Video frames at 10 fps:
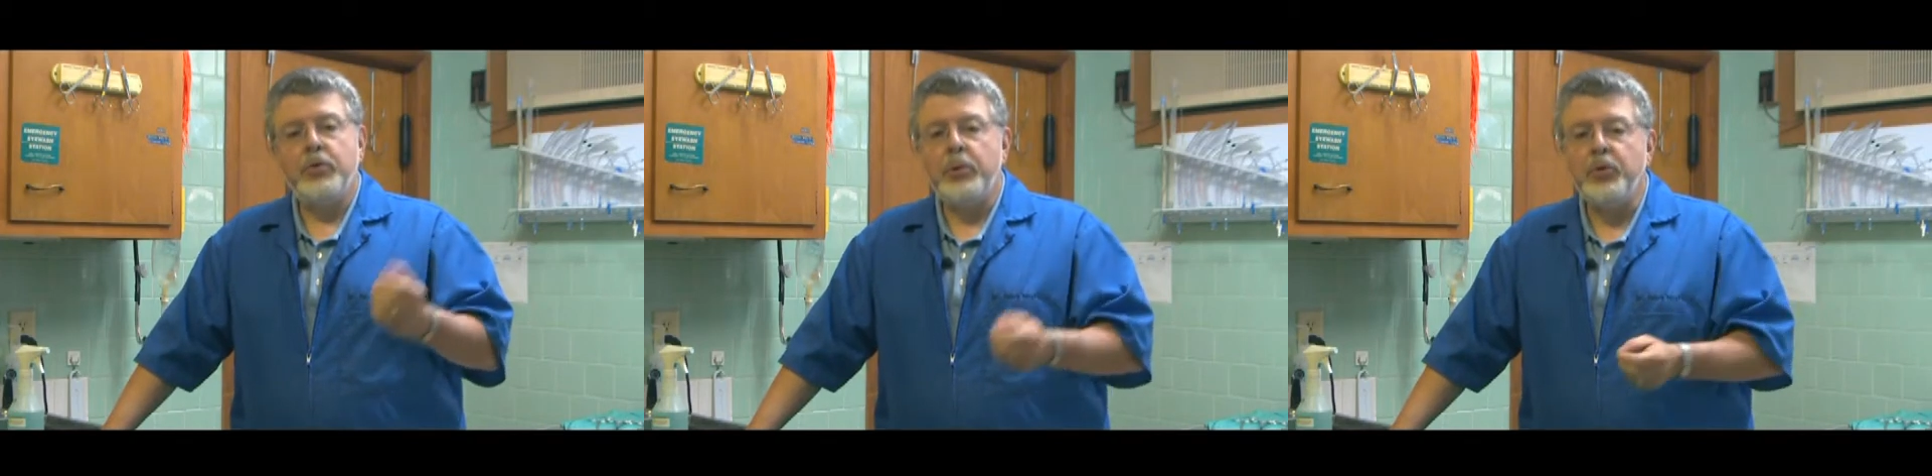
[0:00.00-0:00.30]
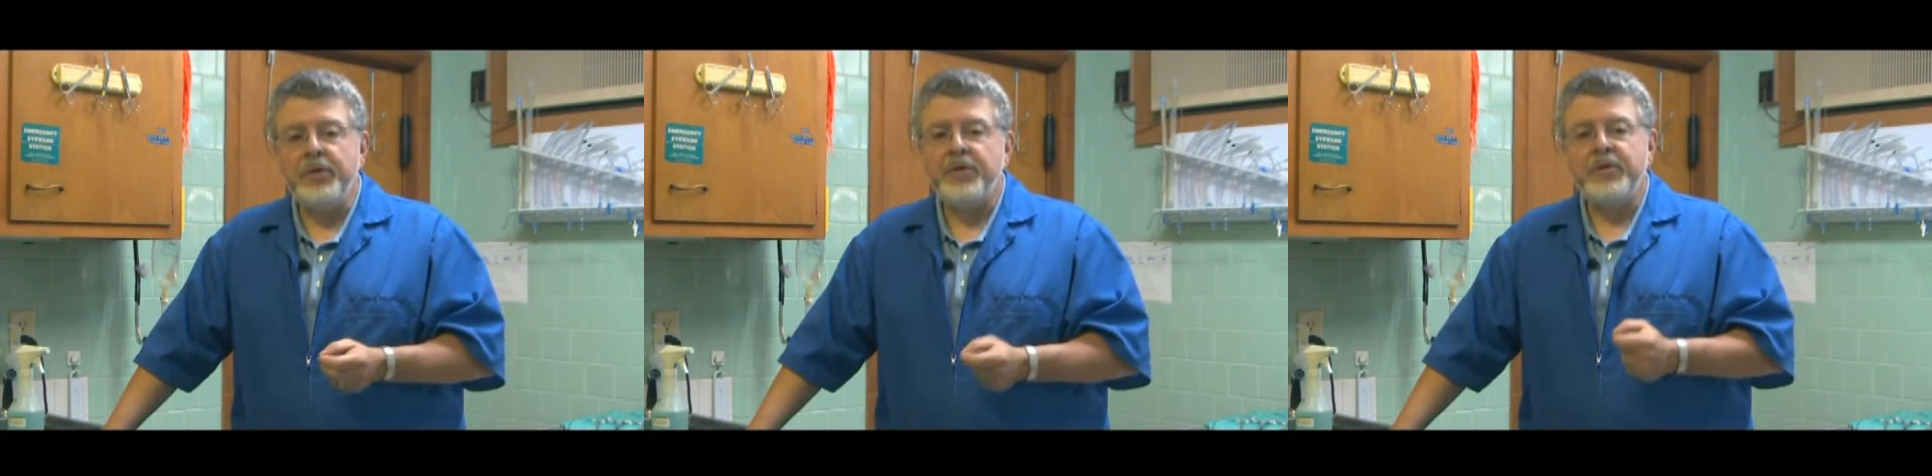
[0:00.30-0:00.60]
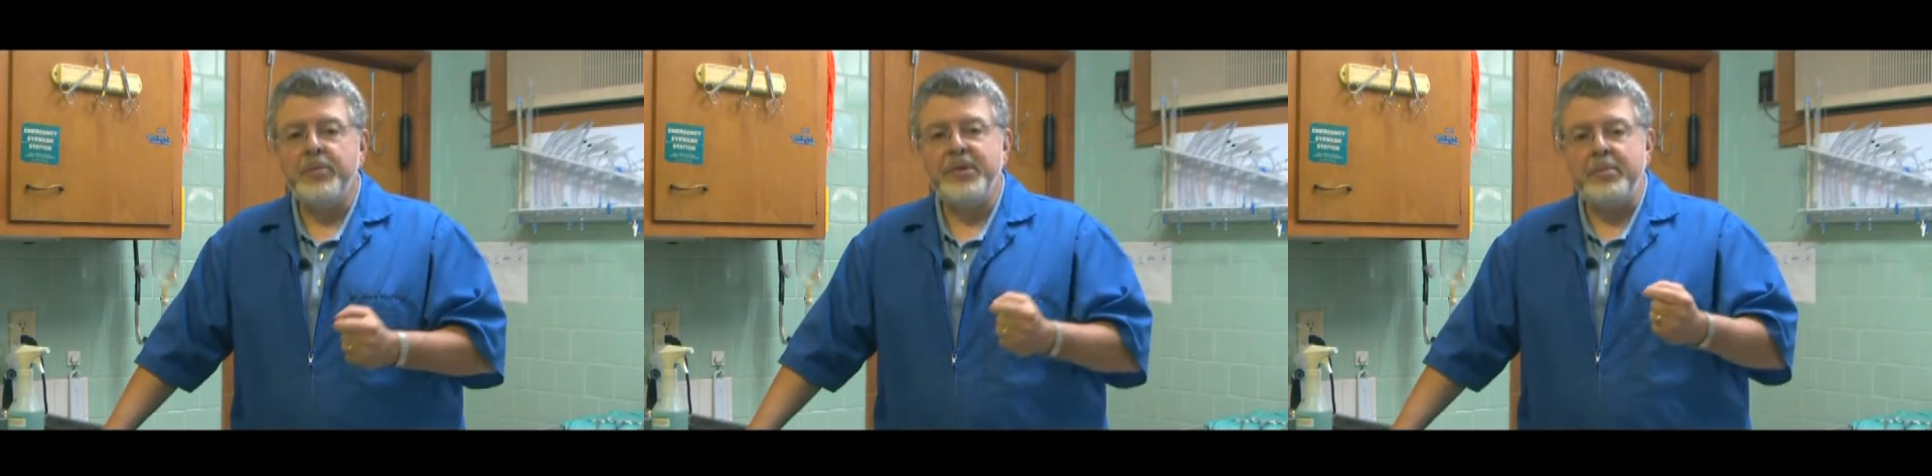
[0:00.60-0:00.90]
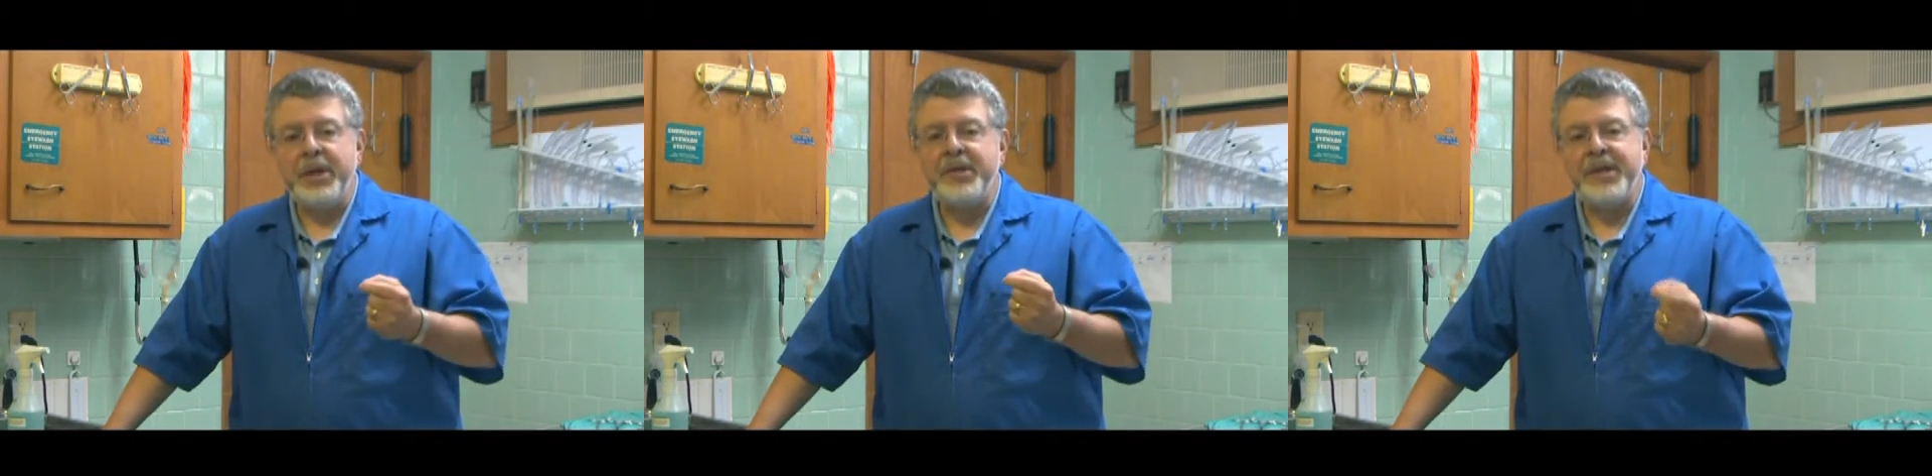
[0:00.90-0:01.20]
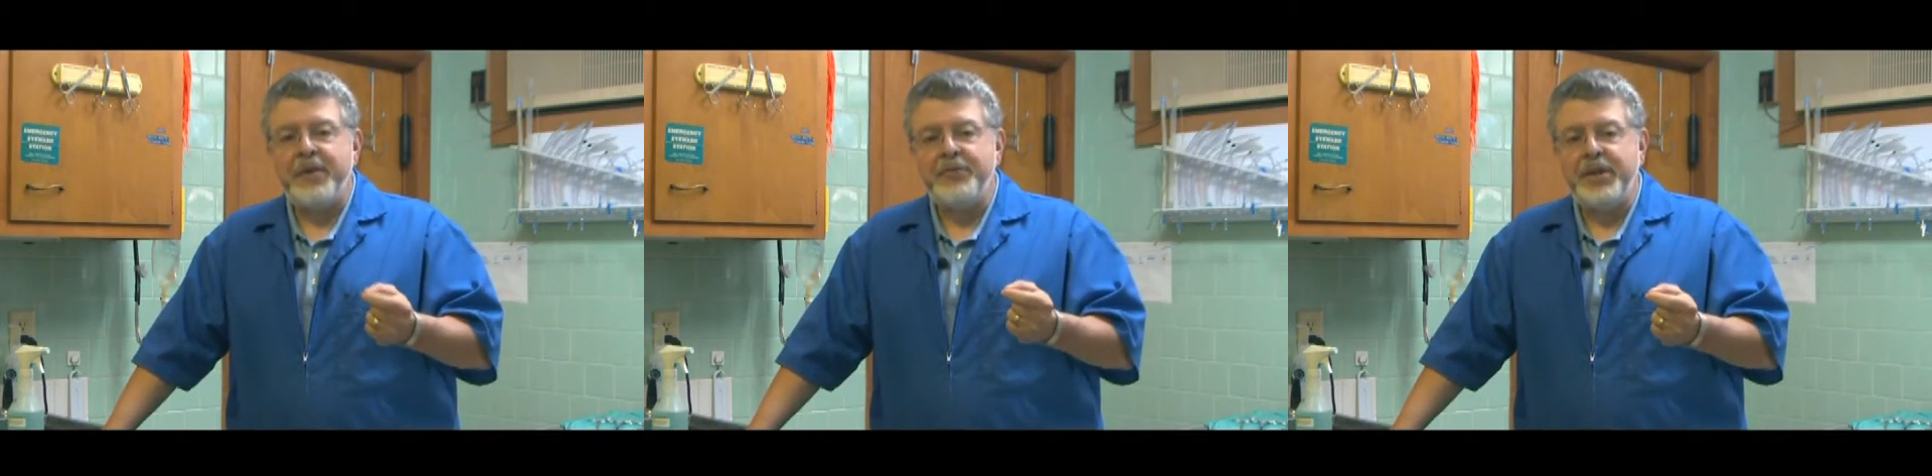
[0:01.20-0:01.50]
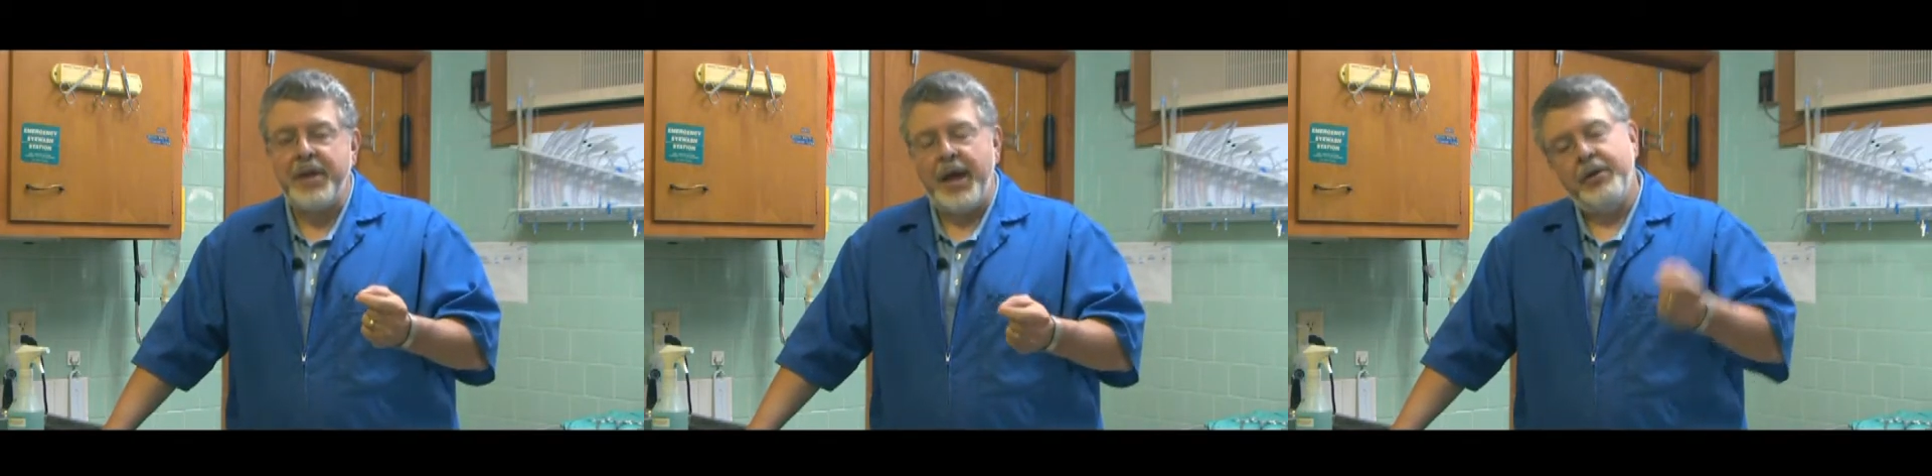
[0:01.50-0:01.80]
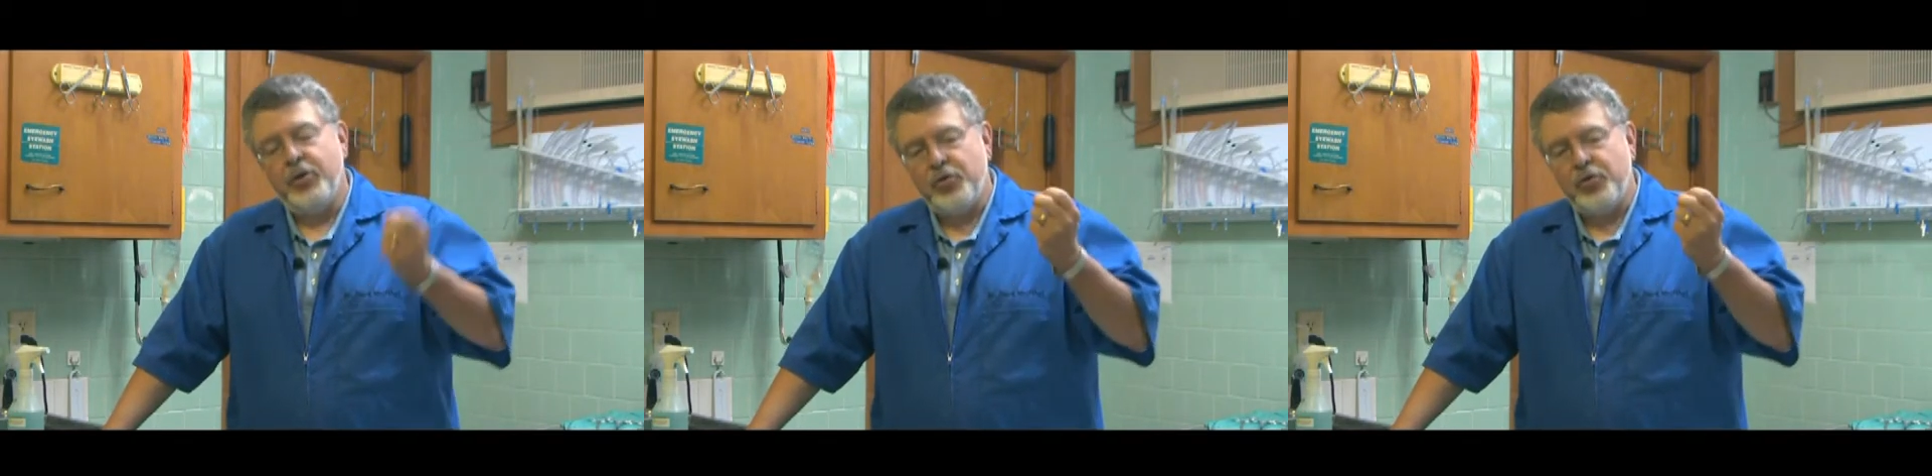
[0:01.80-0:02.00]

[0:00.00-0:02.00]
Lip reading: immune system as a big safety net.